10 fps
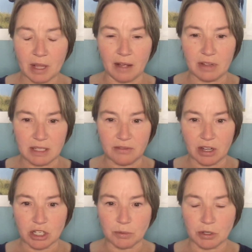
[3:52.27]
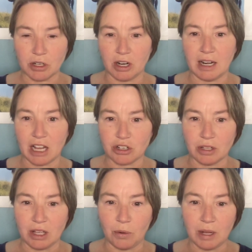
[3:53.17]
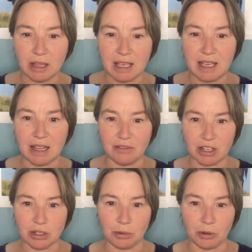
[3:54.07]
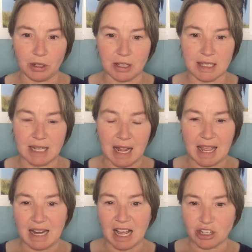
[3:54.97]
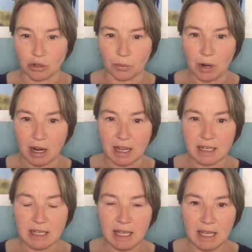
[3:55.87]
Obviously vegetables aren't naturally oily, and vegetable oil is not a natural product.